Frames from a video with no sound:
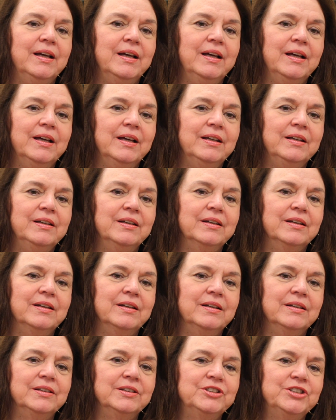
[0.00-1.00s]
and
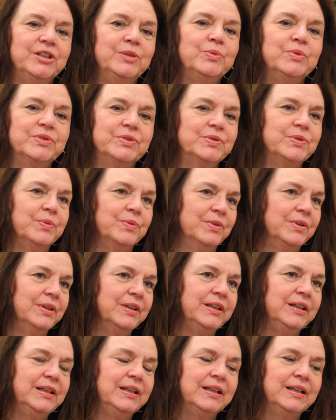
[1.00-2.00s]
she was
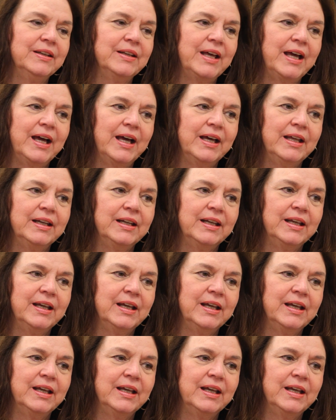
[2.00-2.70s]
leading that.